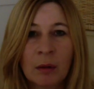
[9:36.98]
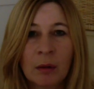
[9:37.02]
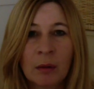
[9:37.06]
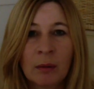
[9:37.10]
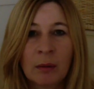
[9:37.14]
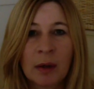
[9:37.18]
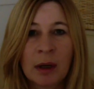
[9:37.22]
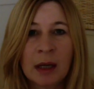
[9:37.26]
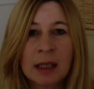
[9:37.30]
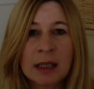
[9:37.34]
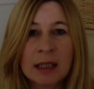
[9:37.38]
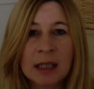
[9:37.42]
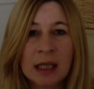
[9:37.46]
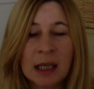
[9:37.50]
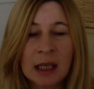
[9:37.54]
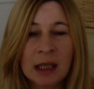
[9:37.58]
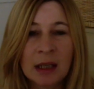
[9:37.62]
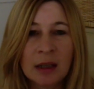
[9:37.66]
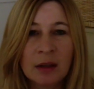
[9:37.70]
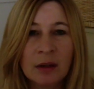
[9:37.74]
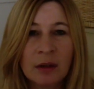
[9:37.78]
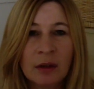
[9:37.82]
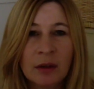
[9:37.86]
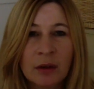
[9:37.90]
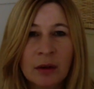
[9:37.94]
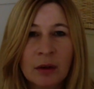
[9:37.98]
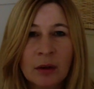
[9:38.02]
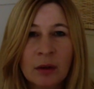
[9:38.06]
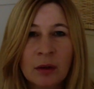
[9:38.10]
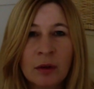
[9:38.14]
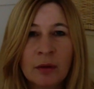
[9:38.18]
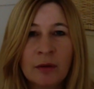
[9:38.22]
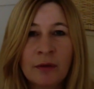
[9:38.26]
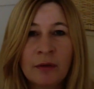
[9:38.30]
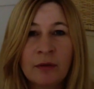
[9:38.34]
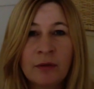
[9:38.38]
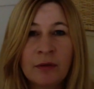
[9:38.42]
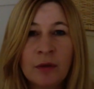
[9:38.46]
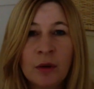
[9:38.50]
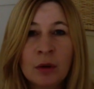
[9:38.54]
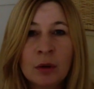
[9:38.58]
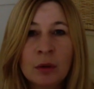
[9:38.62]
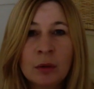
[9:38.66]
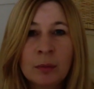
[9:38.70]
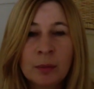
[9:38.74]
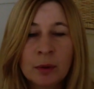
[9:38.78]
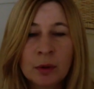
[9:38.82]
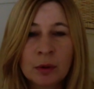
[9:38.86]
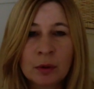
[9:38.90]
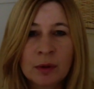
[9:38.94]
where I take you through the full
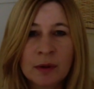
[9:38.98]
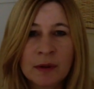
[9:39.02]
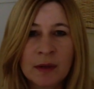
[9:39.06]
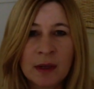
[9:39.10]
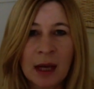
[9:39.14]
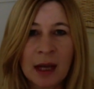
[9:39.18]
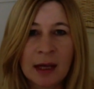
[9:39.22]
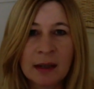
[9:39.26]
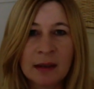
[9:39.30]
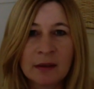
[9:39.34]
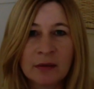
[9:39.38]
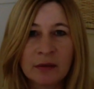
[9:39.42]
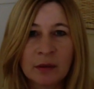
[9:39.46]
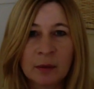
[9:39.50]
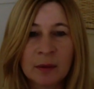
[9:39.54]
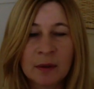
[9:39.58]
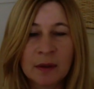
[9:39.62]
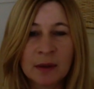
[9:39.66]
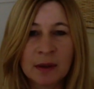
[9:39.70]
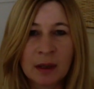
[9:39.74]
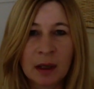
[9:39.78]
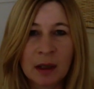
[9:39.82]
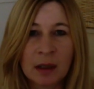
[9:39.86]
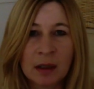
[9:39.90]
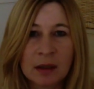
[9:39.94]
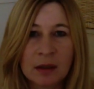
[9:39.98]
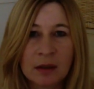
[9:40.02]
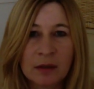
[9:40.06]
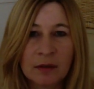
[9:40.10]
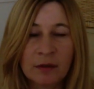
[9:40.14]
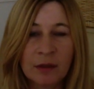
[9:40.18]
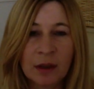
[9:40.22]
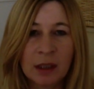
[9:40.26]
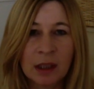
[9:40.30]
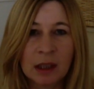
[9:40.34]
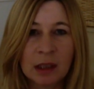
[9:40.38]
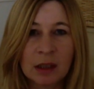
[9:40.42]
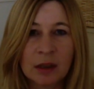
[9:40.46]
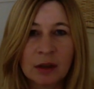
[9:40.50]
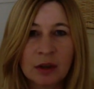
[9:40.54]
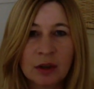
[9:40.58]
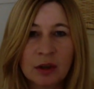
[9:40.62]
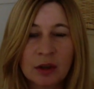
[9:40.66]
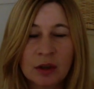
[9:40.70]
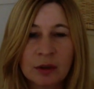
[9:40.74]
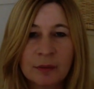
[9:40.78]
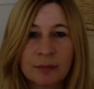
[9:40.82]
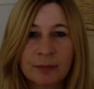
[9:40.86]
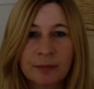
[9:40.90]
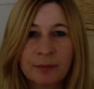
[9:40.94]
process from start to
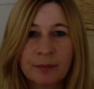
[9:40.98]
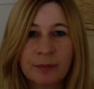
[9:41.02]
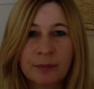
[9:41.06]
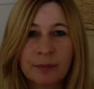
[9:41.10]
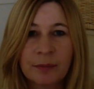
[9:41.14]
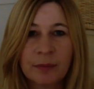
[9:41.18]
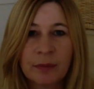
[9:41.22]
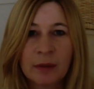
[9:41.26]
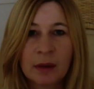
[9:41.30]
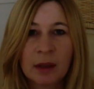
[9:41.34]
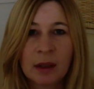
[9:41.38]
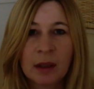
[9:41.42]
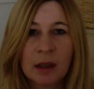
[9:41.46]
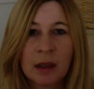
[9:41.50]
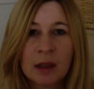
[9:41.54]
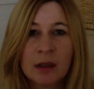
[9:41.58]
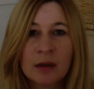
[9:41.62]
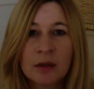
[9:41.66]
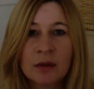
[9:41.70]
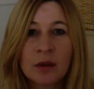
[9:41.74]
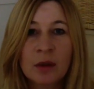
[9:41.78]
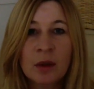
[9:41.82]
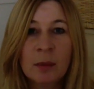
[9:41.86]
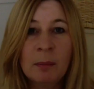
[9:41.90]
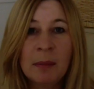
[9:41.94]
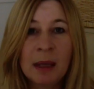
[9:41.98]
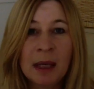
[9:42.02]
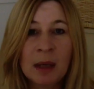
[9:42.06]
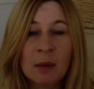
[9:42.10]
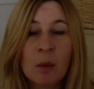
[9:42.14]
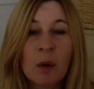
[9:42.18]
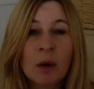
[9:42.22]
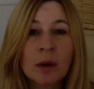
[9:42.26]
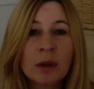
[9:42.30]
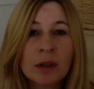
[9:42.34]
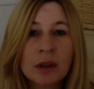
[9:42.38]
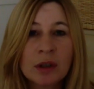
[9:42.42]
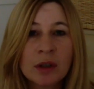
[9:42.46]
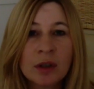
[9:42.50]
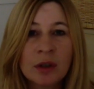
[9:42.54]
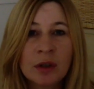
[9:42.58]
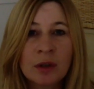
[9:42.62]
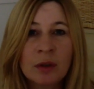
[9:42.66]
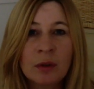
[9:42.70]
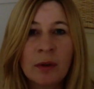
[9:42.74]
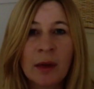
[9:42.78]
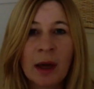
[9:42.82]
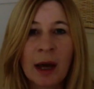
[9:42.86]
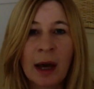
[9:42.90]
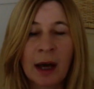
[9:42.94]
finish. So you may want to
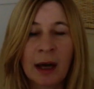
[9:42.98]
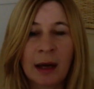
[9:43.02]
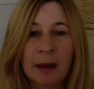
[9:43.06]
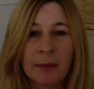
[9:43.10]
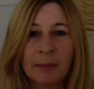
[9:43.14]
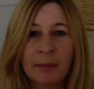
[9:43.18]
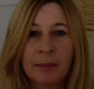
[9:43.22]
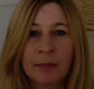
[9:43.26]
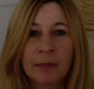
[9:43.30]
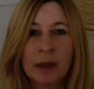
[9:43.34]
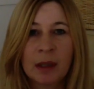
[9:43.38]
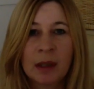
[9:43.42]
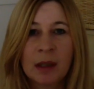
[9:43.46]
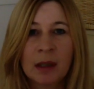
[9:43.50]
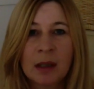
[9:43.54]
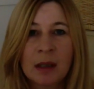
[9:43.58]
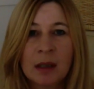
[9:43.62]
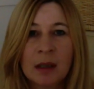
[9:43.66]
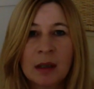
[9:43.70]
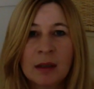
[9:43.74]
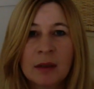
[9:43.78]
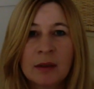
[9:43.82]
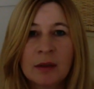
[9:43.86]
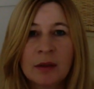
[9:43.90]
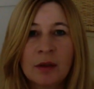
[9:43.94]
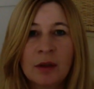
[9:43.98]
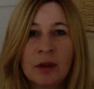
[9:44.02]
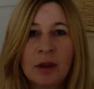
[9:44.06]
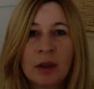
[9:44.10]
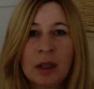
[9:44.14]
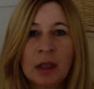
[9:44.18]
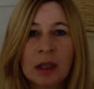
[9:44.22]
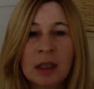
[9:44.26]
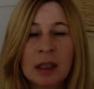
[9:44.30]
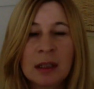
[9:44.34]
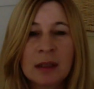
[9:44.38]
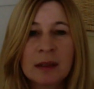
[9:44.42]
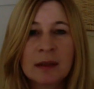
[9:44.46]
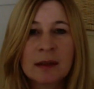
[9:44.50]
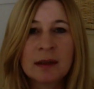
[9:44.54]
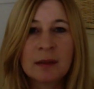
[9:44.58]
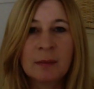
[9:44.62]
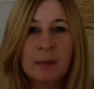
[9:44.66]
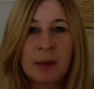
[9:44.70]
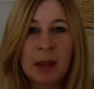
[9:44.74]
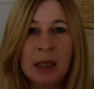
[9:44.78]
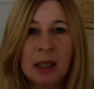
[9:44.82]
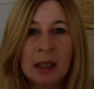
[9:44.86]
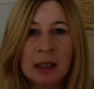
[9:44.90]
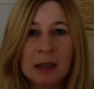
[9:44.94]
do that so you can
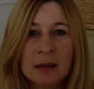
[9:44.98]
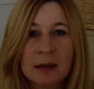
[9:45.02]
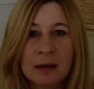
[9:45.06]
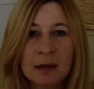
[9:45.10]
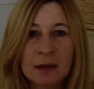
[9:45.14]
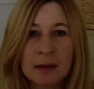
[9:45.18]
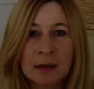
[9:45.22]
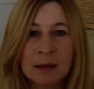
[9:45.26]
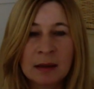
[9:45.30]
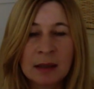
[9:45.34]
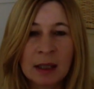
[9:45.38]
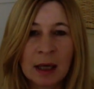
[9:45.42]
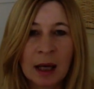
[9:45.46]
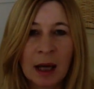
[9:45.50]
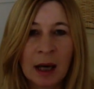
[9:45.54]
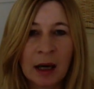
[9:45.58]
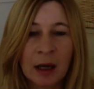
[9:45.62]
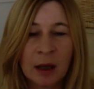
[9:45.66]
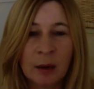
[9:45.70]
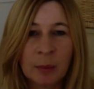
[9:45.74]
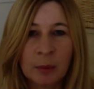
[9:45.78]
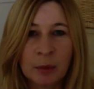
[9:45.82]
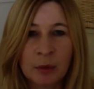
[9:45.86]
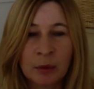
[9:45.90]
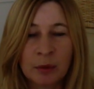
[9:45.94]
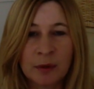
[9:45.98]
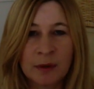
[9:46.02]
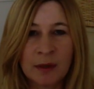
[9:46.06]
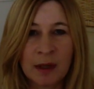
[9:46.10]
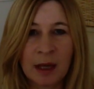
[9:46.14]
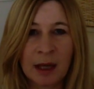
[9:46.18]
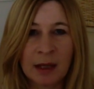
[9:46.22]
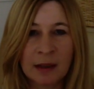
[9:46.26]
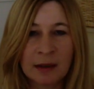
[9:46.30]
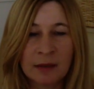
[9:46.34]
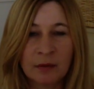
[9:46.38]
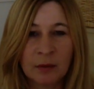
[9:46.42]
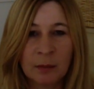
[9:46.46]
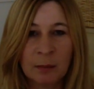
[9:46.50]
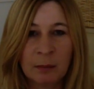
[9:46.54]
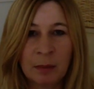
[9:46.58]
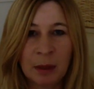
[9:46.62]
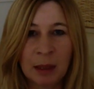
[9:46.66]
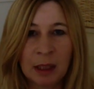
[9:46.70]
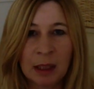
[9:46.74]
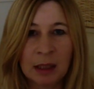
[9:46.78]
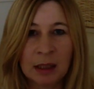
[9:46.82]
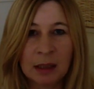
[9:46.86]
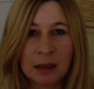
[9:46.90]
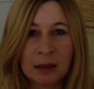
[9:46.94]
experience the entire process from
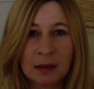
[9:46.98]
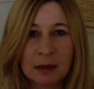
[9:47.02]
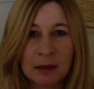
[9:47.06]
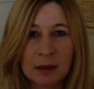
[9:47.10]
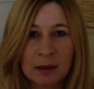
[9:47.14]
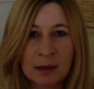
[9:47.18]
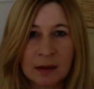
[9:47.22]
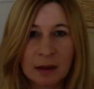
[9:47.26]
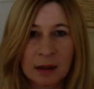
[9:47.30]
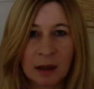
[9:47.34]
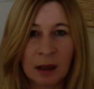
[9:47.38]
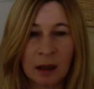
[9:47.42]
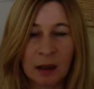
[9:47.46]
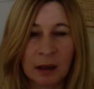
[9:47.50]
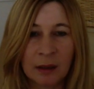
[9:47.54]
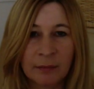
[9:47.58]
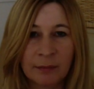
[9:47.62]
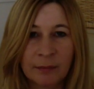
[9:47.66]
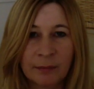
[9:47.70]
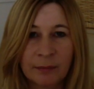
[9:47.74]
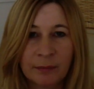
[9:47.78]
beginning to start.